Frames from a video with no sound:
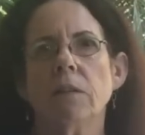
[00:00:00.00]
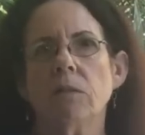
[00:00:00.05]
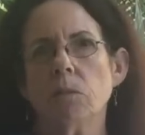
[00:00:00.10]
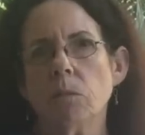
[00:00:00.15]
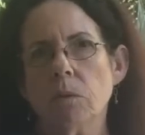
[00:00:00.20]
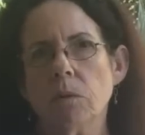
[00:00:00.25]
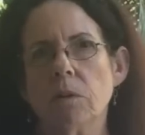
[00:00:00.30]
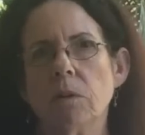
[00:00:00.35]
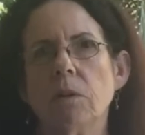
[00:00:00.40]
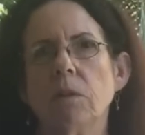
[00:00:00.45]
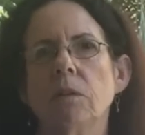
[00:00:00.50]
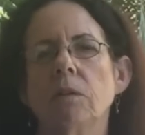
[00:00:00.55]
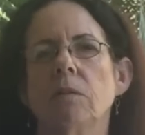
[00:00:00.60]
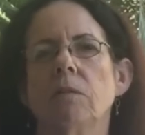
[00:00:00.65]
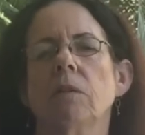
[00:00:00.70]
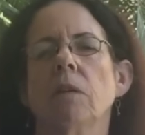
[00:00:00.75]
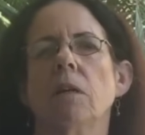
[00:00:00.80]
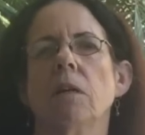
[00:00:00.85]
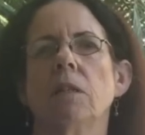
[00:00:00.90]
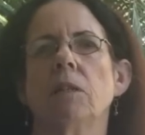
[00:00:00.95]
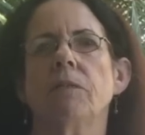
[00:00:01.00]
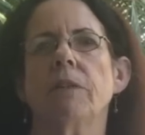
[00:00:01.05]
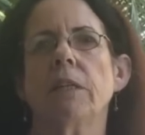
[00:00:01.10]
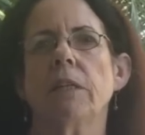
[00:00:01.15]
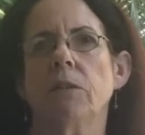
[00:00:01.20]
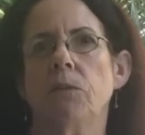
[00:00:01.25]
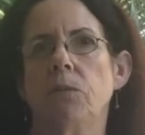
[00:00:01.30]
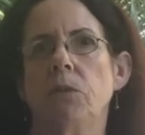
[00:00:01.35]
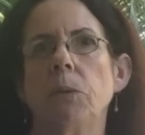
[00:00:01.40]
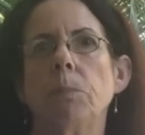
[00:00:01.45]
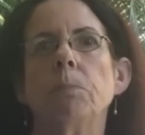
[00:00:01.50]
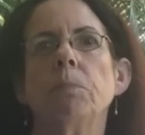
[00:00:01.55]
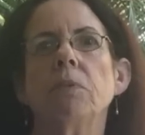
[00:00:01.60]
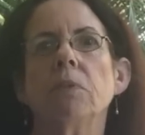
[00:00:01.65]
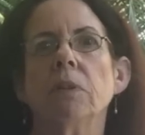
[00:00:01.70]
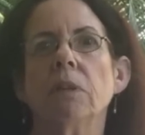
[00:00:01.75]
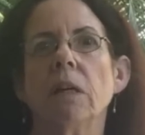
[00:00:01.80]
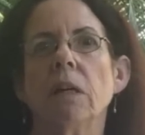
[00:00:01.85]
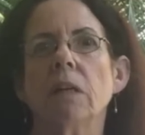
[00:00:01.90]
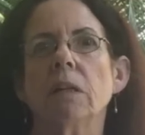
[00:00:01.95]
That's what the inside of our
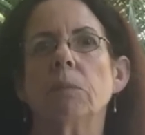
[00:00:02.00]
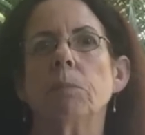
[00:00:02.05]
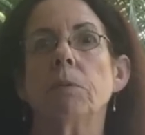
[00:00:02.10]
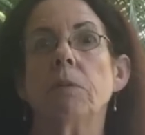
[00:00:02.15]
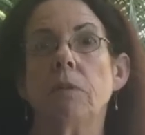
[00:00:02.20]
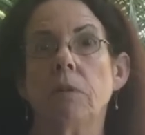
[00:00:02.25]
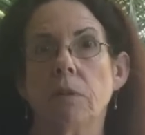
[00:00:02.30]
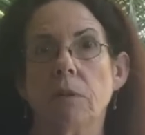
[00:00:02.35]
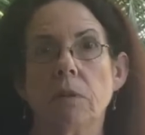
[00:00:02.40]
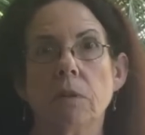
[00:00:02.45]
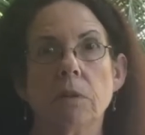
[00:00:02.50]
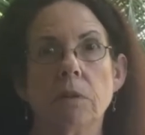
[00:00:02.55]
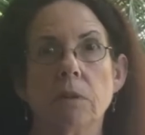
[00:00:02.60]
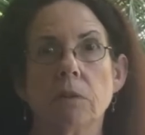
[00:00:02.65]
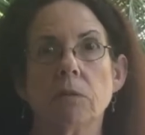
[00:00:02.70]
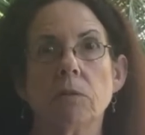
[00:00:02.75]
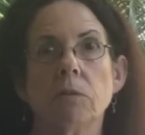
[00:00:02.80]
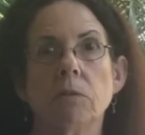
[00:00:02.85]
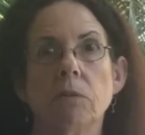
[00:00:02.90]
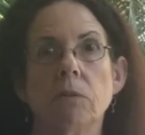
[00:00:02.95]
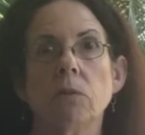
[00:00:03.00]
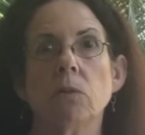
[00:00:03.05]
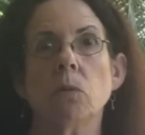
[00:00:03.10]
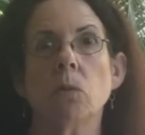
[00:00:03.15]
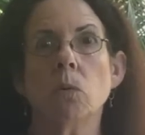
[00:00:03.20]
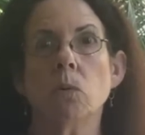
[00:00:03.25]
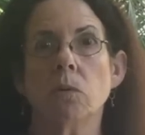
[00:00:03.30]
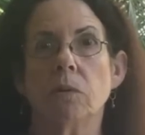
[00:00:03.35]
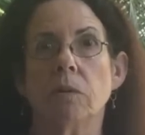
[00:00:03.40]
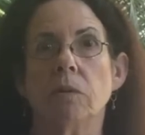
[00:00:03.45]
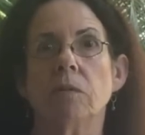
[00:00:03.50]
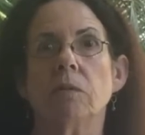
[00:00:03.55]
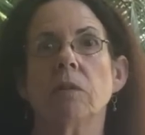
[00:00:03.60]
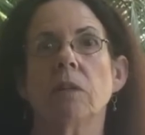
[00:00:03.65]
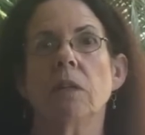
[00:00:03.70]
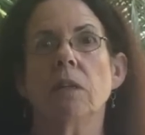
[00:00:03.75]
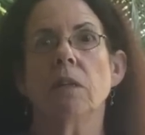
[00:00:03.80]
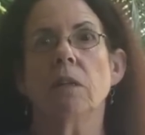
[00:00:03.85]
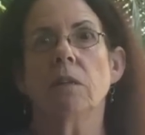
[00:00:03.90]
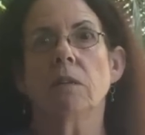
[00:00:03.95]
ships are like, particularly the crew quarters.
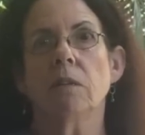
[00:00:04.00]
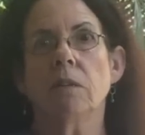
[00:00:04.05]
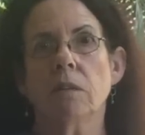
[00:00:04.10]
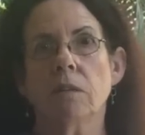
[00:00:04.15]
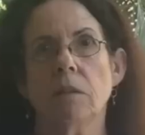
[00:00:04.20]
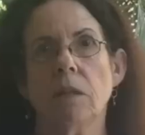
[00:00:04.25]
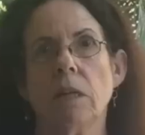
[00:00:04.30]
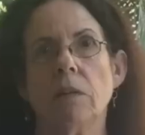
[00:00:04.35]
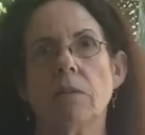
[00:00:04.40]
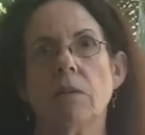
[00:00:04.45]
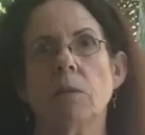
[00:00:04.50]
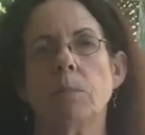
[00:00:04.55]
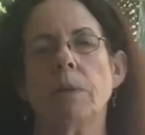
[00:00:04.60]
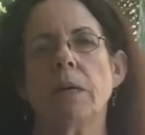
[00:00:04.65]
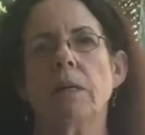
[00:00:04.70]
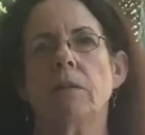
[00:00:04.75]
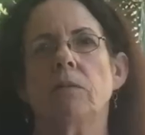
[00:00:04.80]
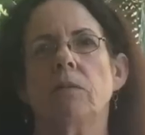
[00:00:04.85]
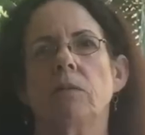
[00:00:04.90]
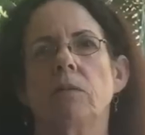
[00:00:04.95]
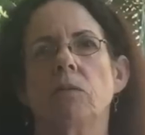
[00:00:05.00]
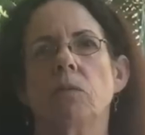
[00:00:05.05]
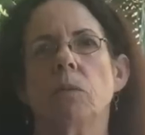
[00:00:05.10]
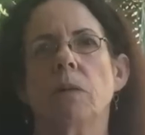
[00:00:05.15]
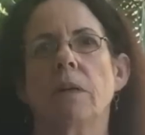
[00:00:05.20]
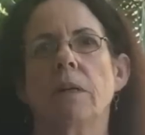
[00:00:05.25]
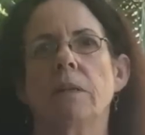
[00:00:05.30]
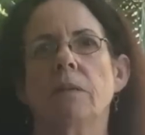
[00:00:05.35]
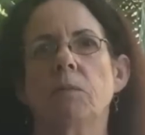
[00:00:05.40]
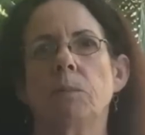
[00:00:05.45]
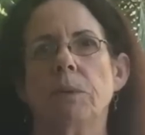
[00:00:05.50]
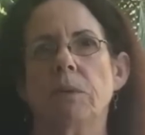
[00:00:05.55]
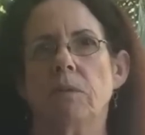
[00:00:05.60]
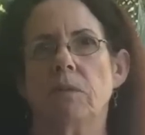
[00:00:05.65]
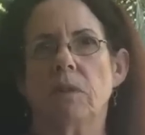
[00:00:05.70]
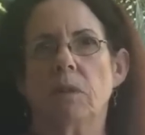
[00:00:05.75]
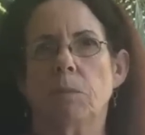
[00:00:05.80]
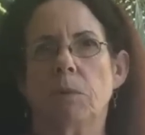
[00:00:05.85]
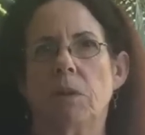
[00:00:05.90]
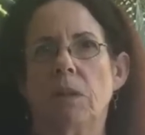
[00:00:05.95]
Little narrow passageways, because
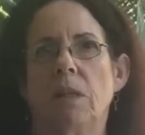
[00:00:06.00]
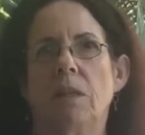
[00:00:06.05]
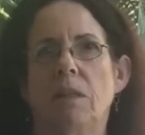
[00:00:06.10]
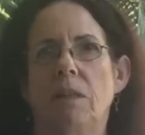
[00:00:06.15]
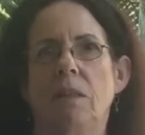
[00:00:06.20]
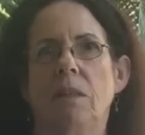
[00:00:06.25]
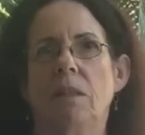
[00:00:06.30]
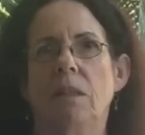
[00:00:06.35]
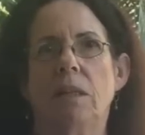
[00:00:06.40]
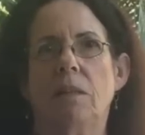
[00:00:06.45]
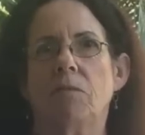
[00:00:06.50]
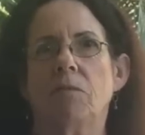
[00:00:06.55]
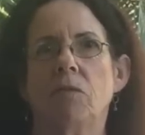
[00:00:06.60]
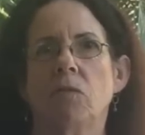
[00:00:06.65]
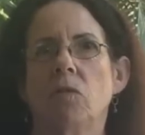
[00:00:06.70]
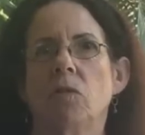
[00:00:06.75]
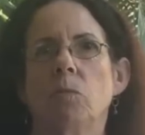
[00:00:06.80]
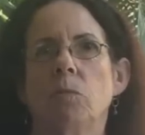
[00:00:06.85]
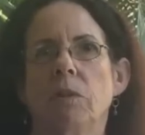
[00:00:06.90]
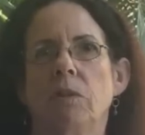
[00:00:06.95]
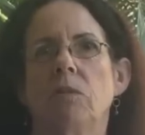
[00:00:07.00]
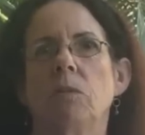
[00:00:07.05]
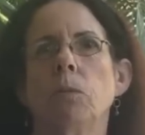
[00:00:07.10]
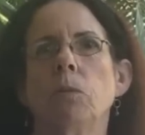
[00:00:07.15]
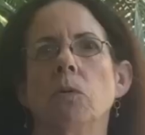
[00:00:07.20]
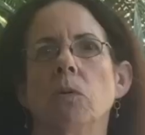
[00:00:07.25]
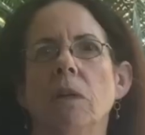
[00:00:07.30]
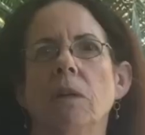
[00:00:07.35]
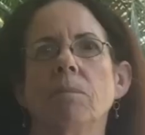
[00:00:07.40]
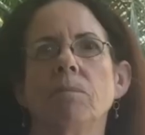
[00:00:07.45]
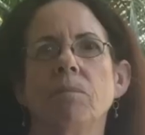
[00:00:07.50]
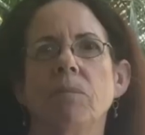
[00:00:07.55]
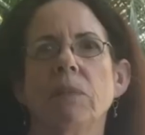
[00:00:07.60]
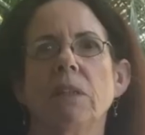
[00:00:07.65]
I mean, in that form we're smaller.